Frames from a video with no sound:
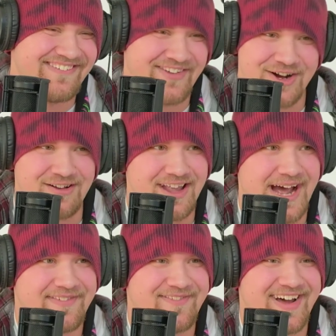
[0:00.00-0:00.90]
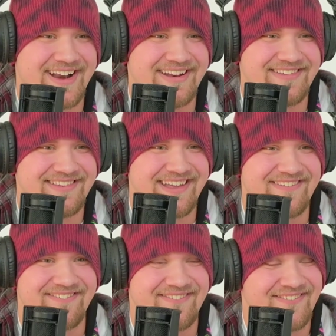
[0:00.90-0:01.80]
we all laughed about it, and it's just like,
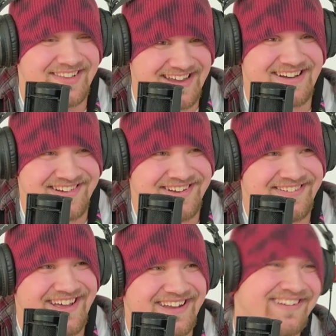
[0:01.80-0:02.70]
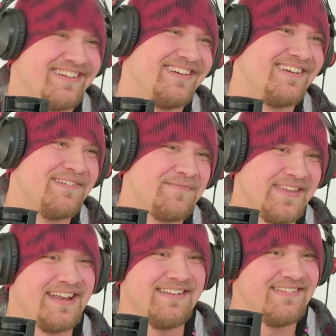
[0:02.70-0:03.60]
let's actually do that.
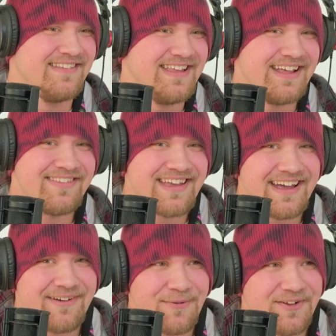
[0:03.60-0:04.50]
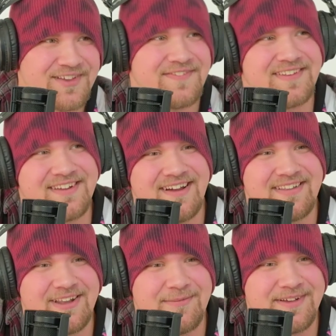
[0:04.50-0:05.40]
And it rolls off the tongue a
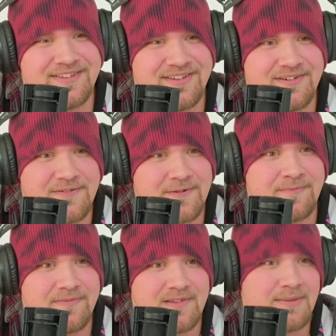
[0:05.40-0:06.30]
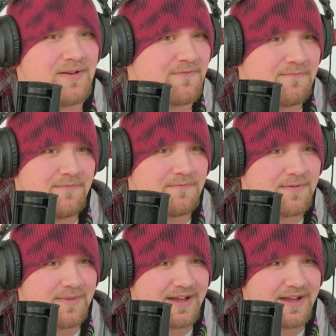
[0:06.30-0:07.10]
little bit too from like